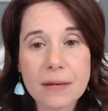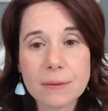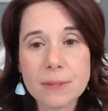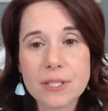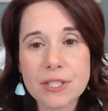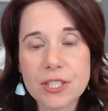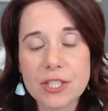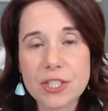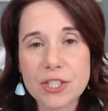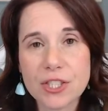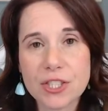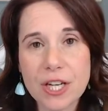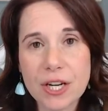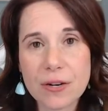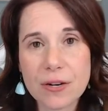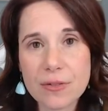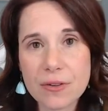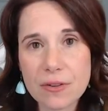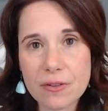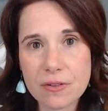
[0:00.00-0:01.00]
able to
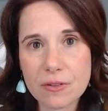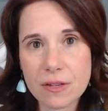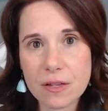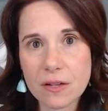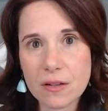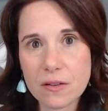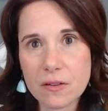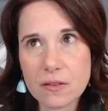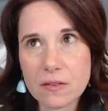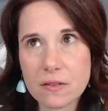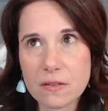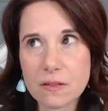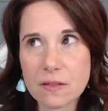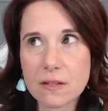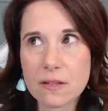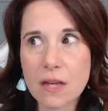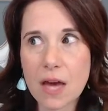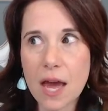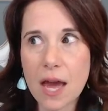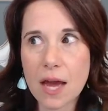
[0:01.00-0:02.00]
share the things
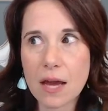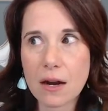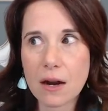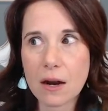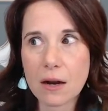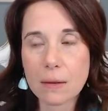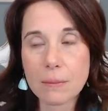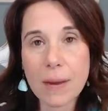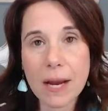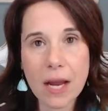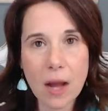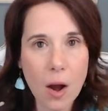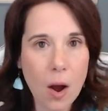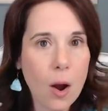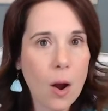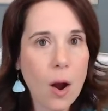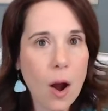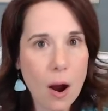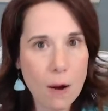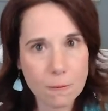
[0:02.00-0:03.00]
that are my
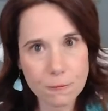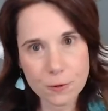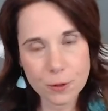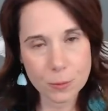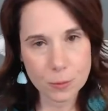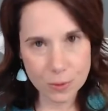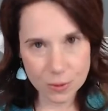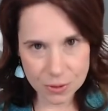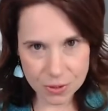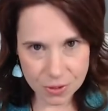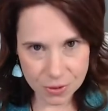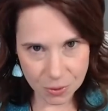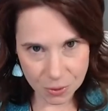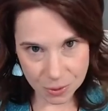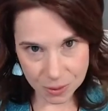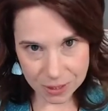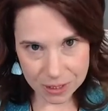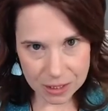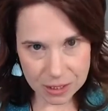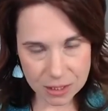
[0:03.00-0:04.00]
uncomfortable
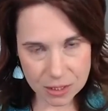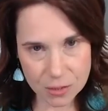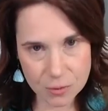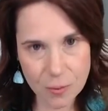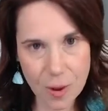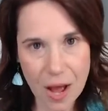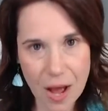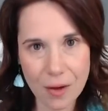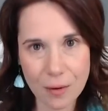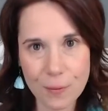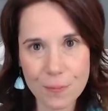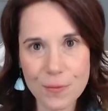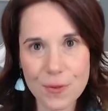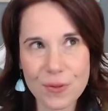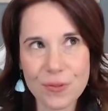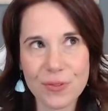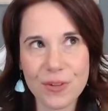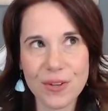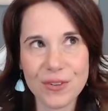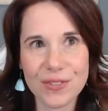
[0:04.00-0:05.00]
stories as well, the
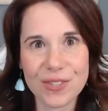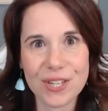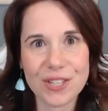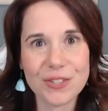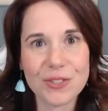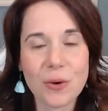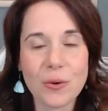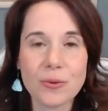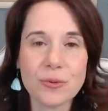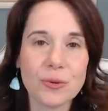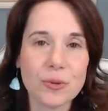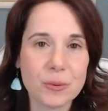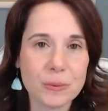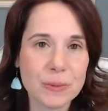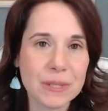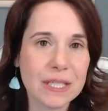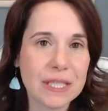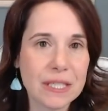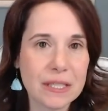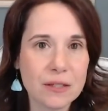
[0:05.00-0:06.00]
things I don't
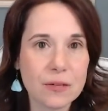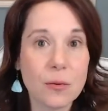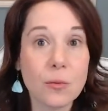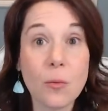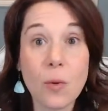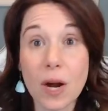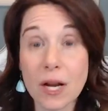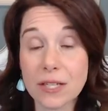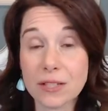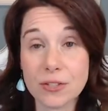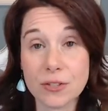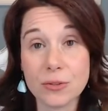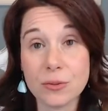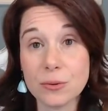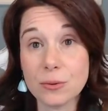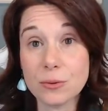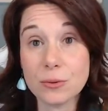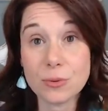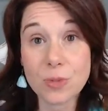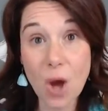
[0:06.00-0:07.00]
normally want
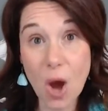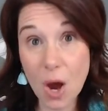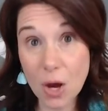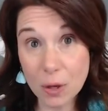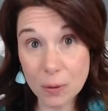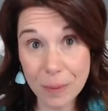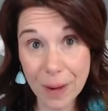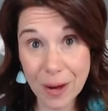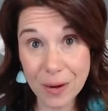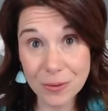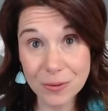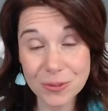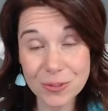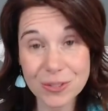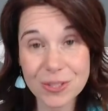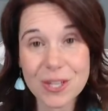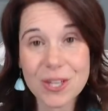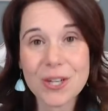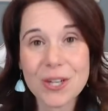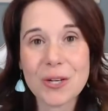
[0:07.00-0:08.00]
to talk about
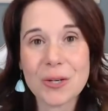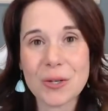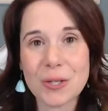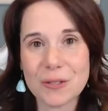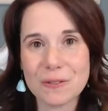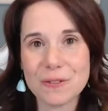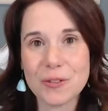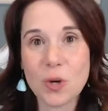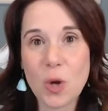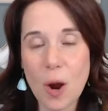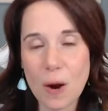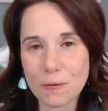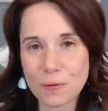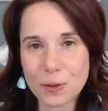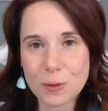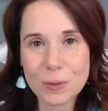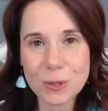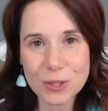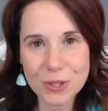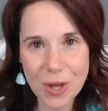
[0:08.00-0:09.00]
or feel
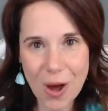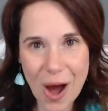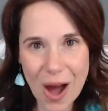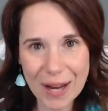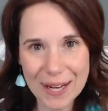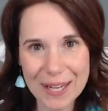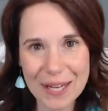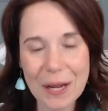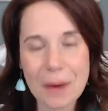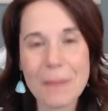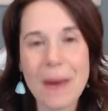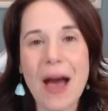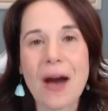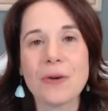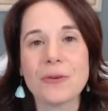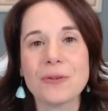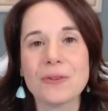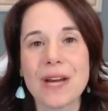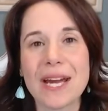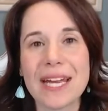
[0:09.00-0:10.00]
comfortable talking
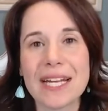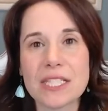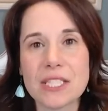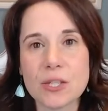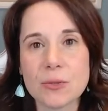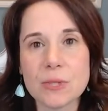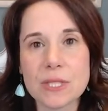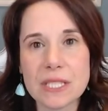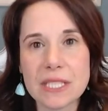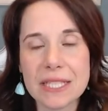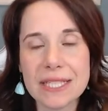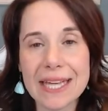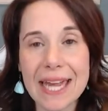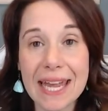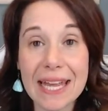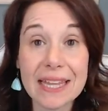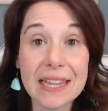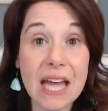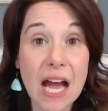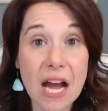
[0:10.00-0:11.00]
about, right? So it's to
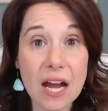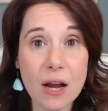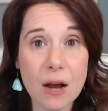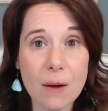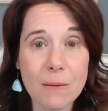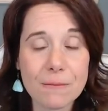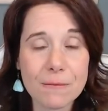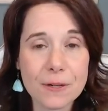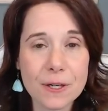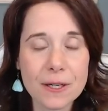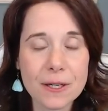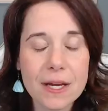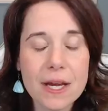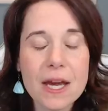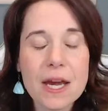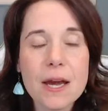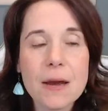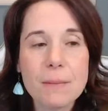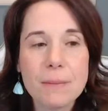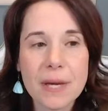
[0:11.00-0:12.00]
gain that comfort,
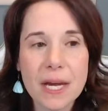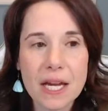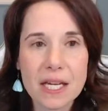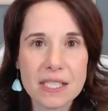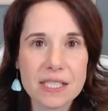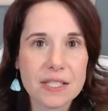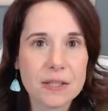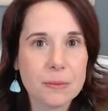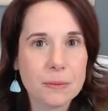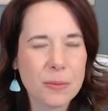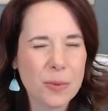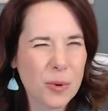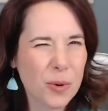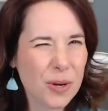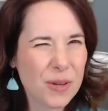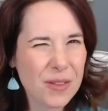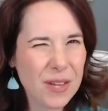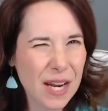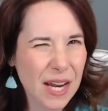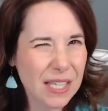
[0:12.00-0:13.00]
because the
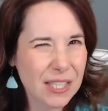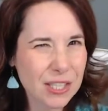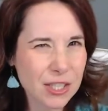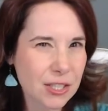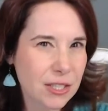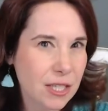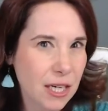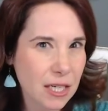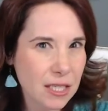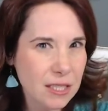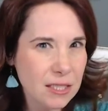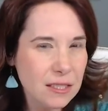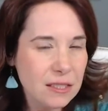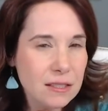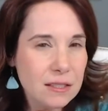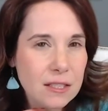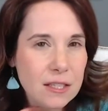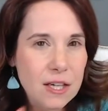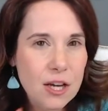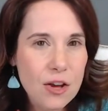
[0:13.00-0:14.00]
more that I
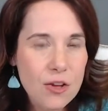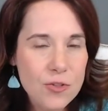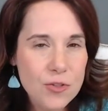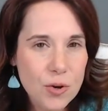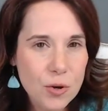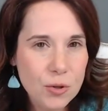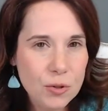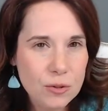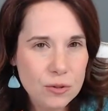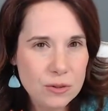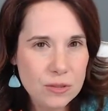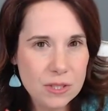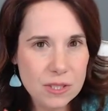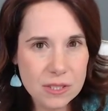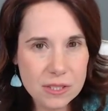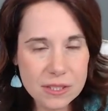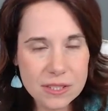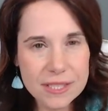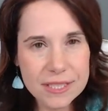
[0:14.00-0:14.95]
share those